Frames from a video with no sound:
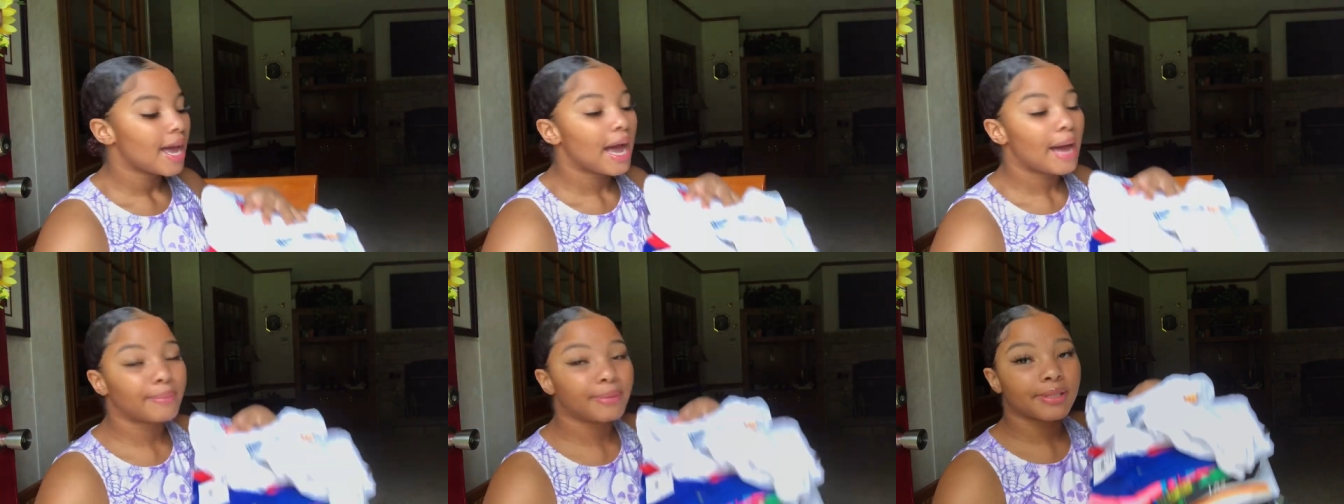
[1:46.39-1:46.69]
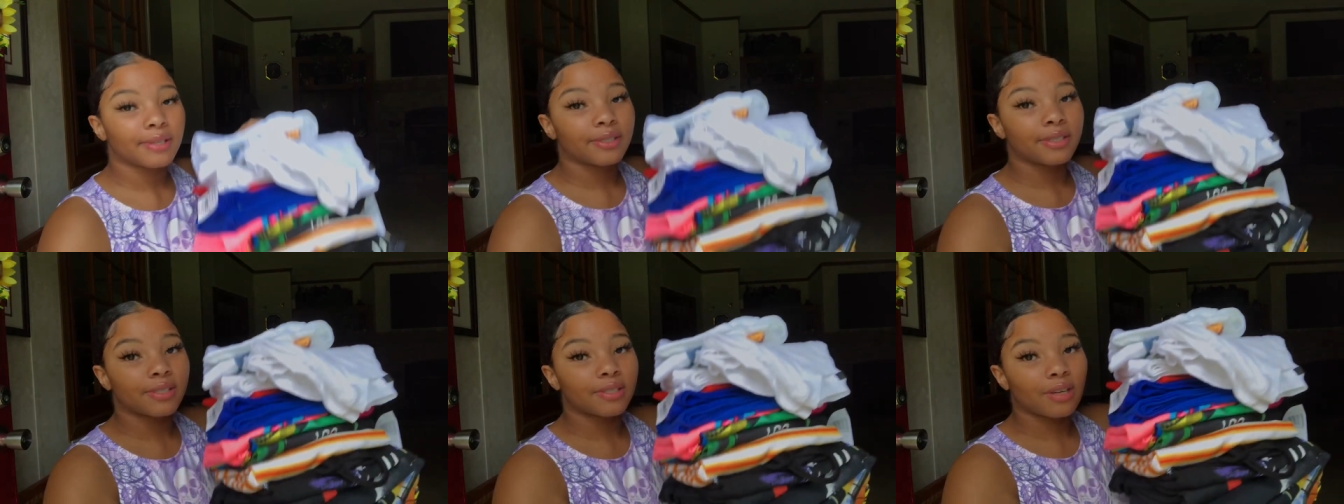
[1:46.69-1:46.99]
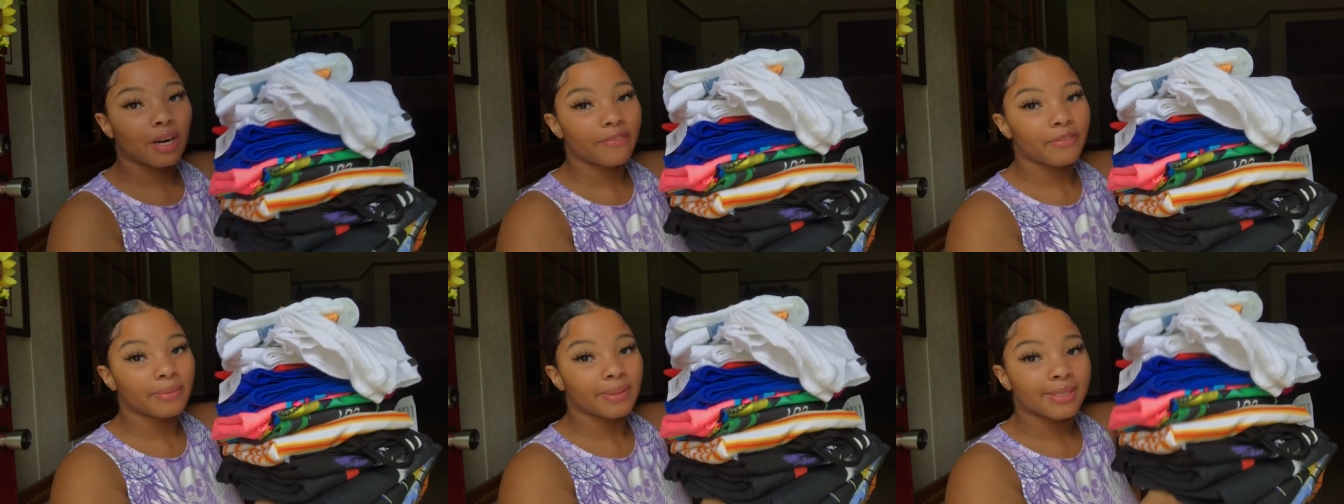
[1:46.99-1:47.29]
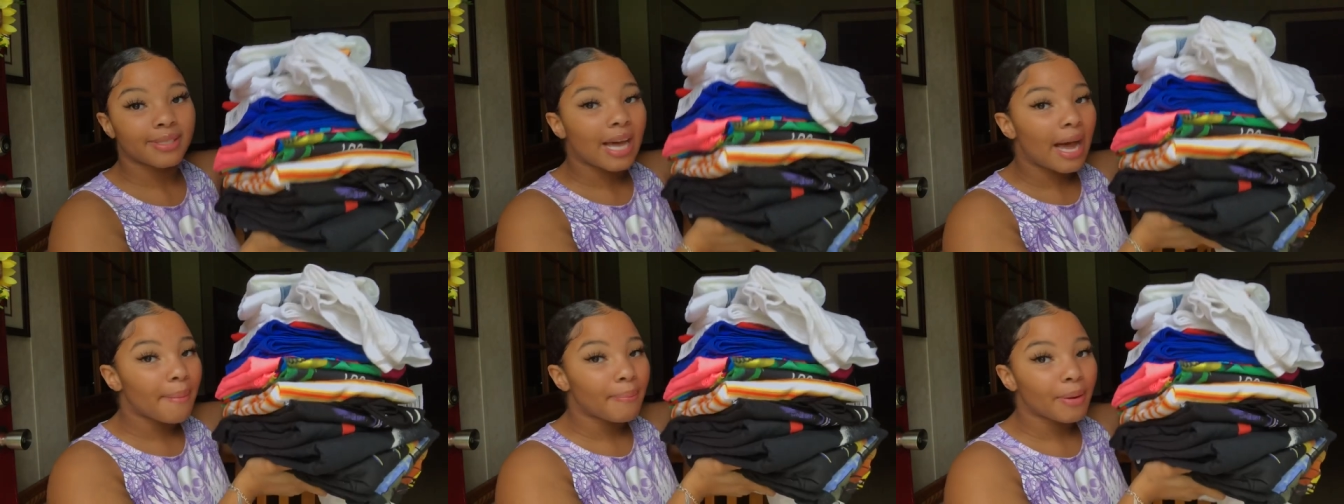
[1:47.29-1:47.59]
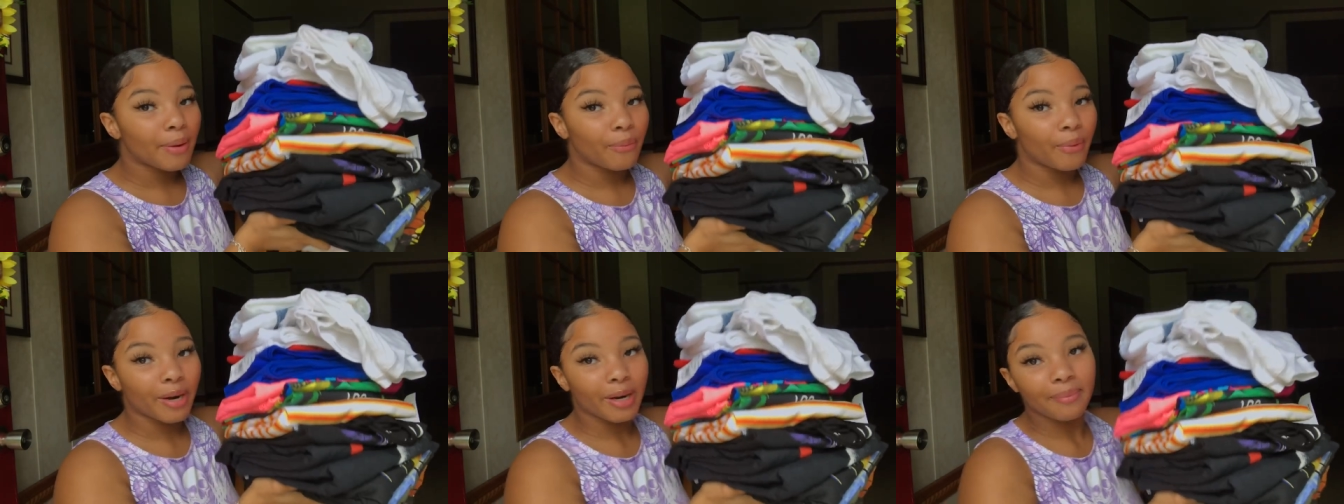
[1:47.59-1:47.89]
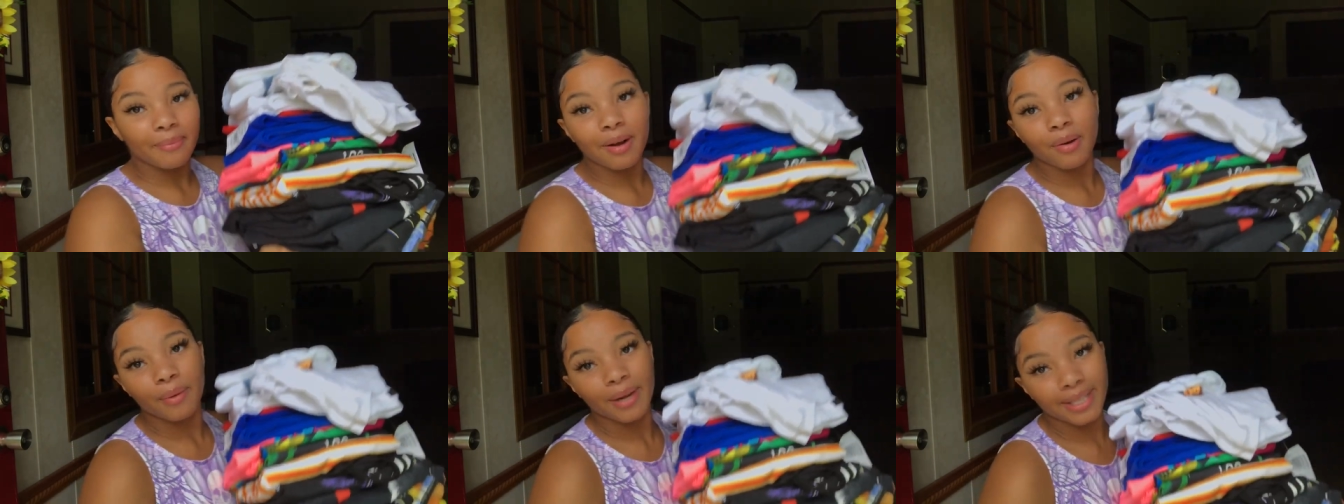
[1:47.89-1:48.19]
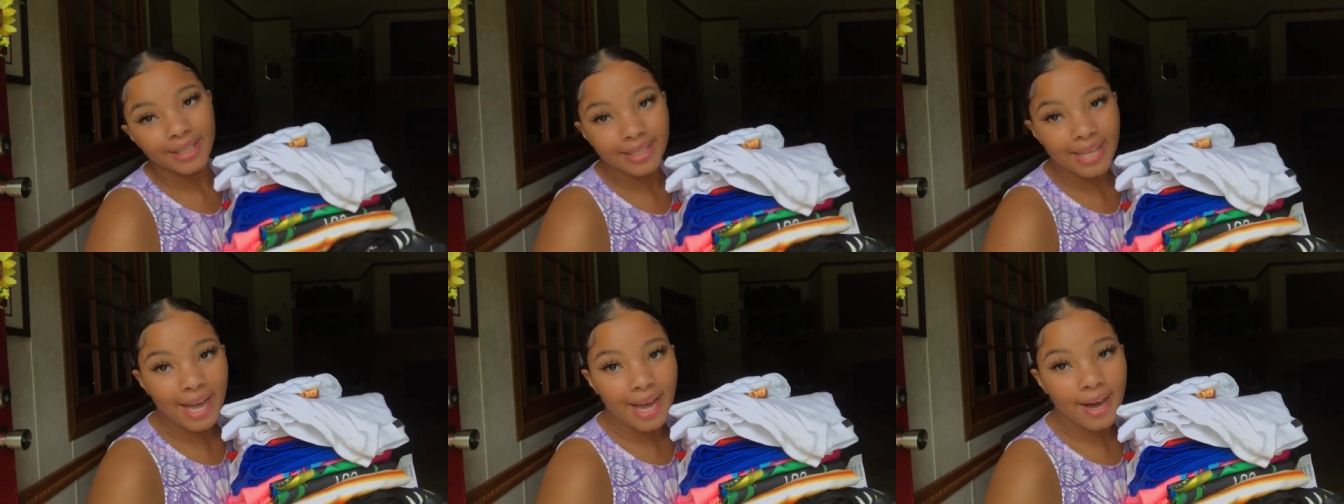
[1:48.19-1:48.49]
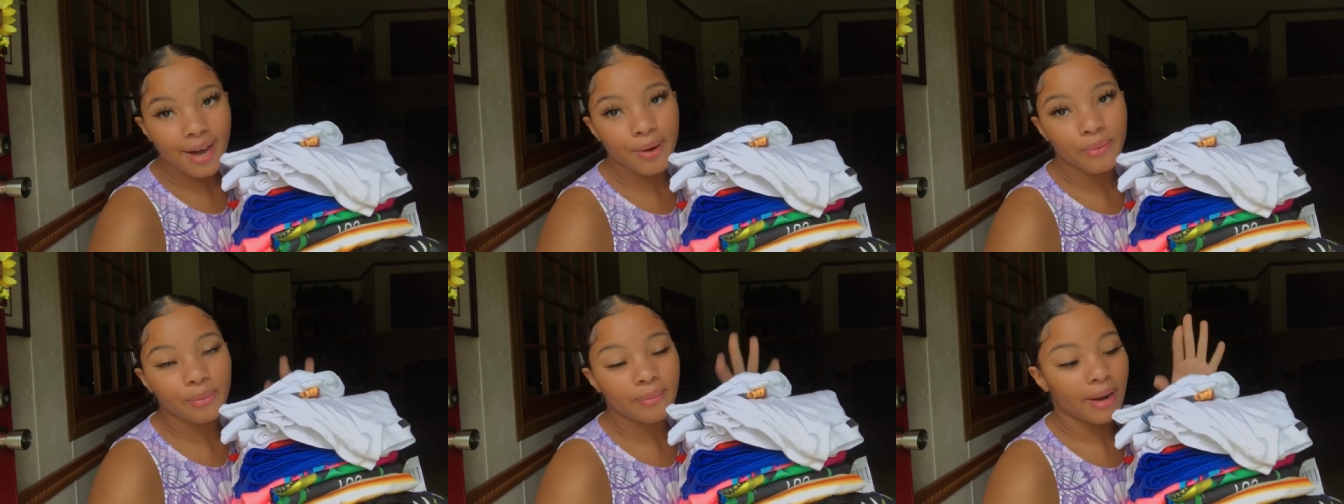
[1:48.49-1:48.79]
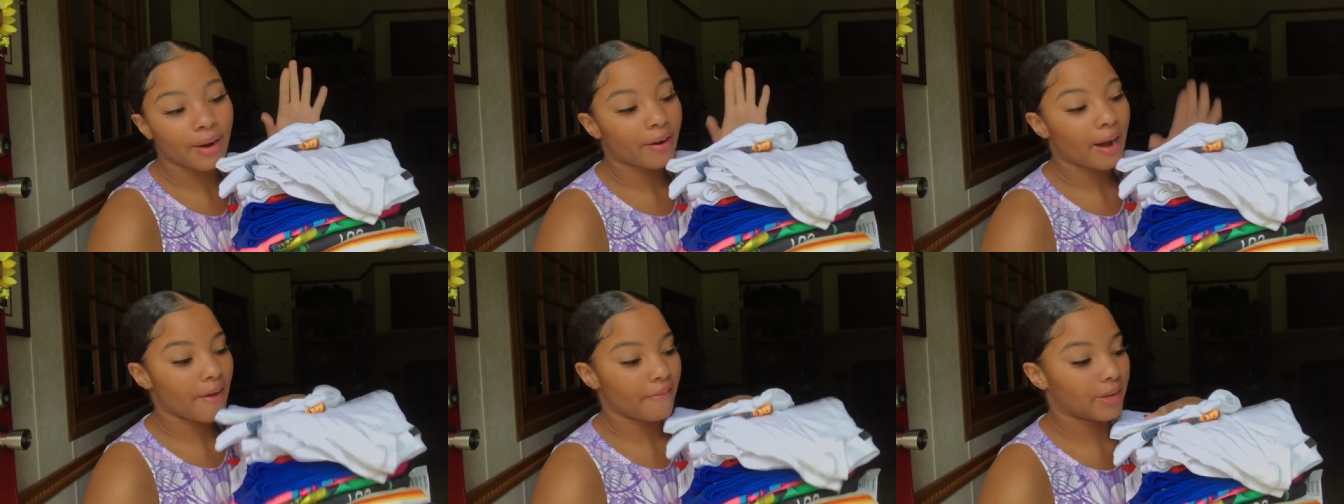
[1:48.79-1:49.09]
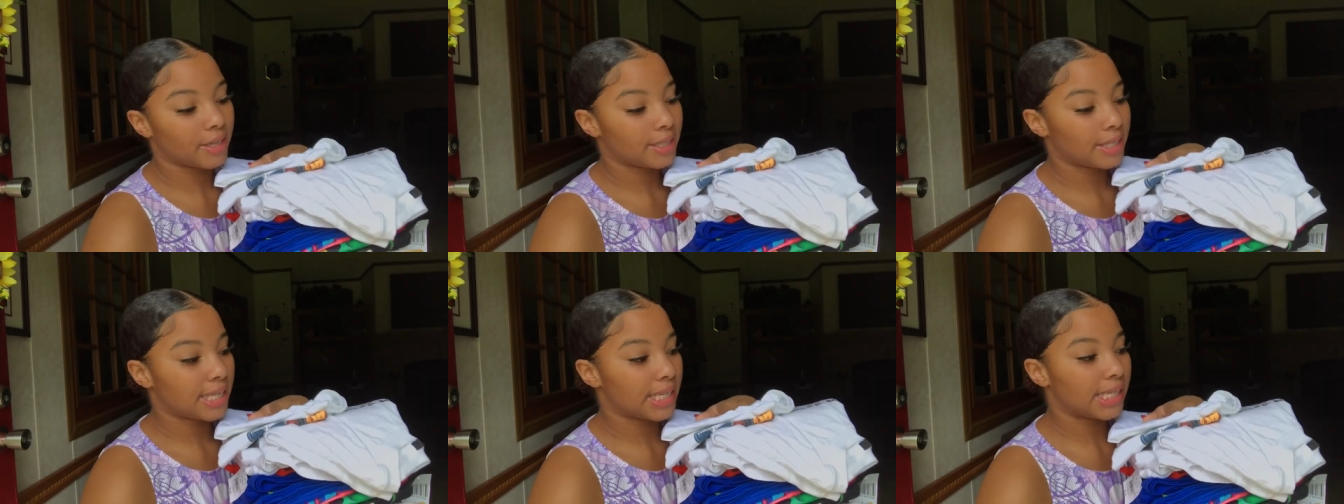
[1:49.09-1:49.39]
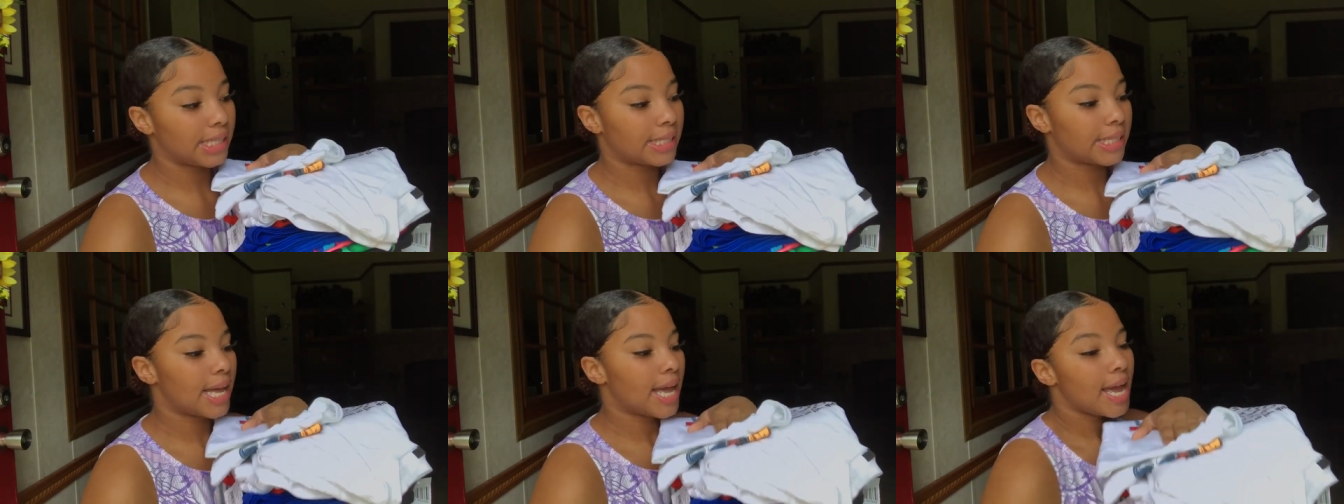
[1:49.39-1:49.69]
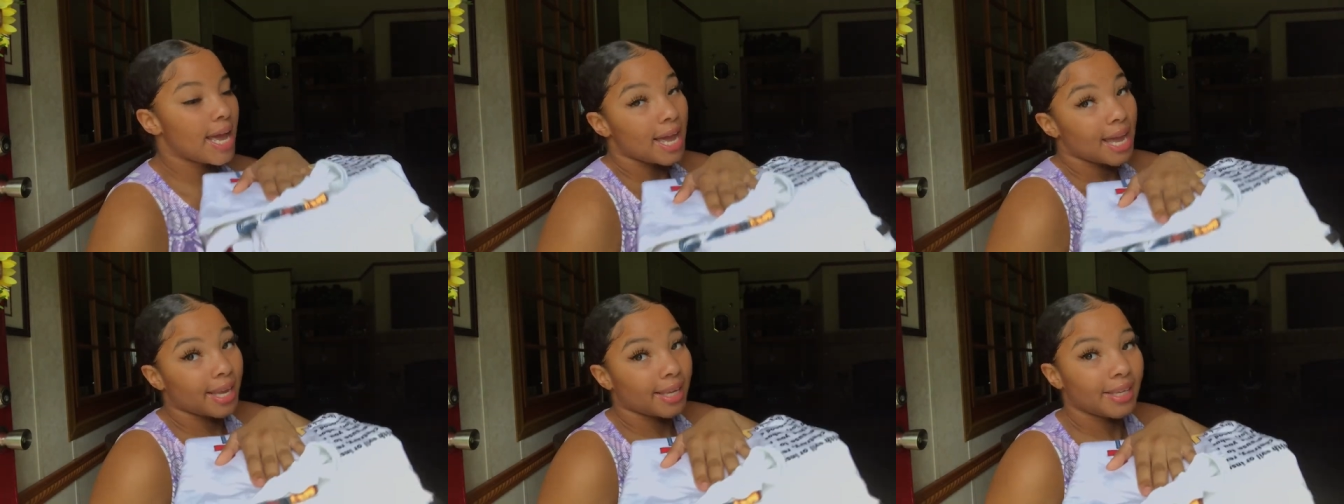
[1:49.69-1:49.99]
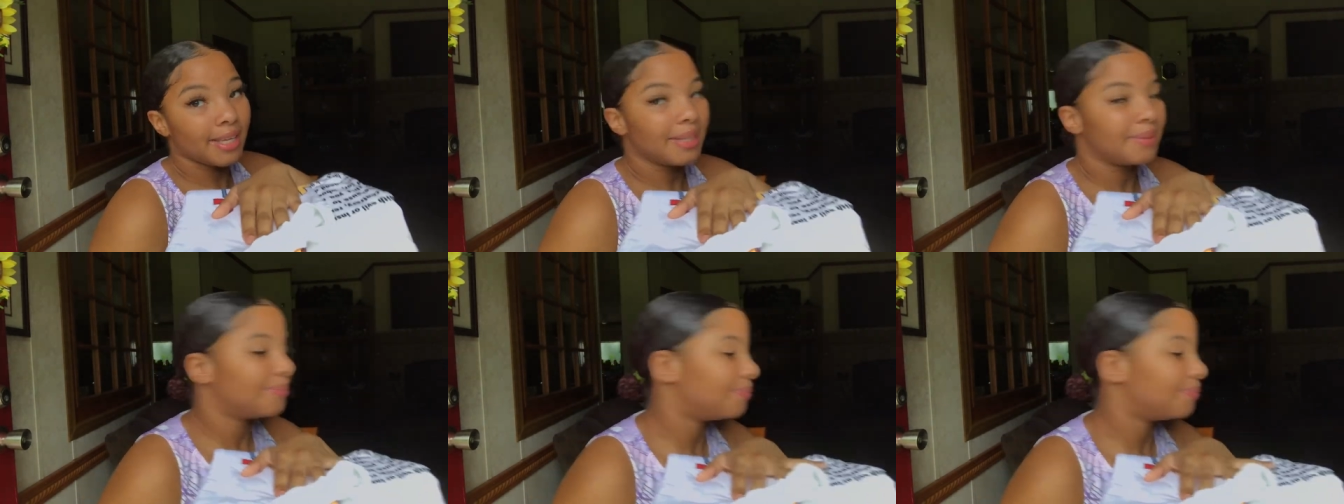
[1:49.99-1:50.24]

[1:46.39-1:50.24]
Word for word: i'm just gonna start from the top and work my way down with my graphic tees and yeah